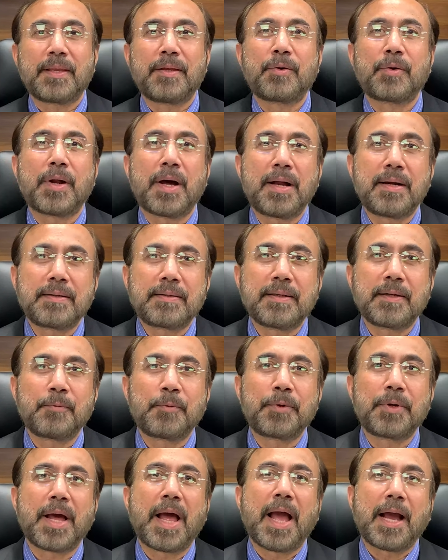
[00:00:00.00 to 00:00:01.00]
your answer
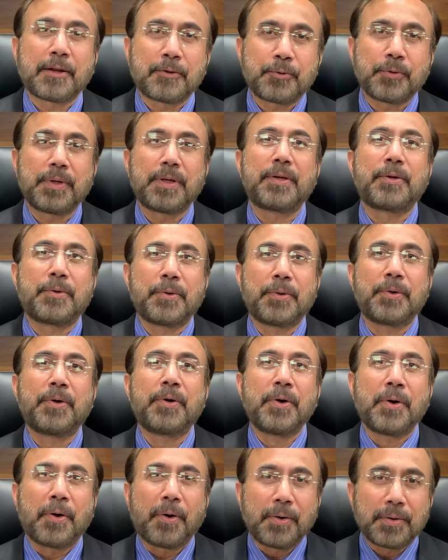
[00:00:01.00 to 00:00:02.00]
would actually go
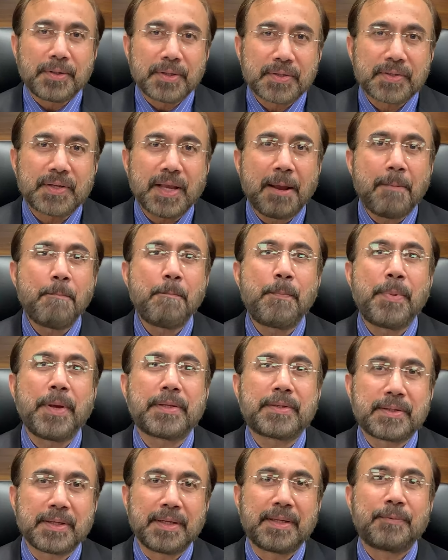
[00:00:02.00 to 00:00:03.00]
on the same
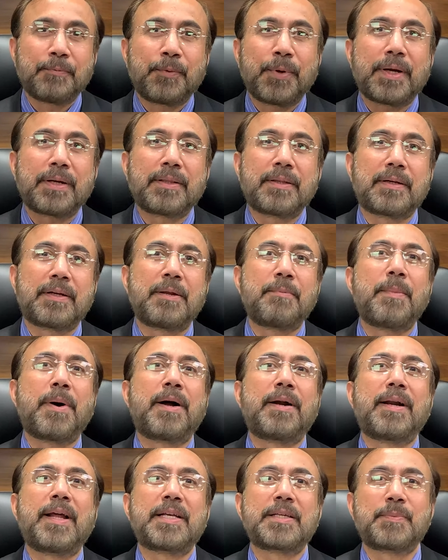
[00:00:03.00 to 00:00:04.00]
pitch where the
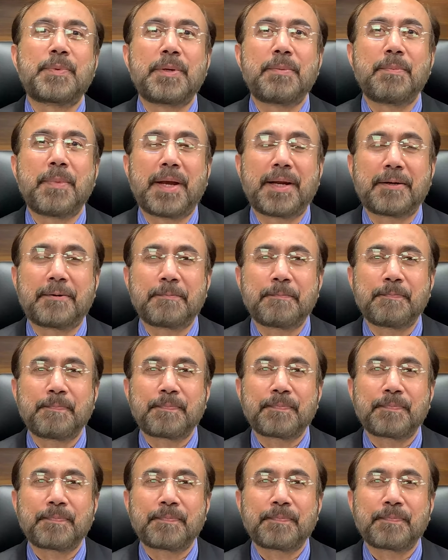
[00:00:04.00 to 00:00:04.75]
demand has been met.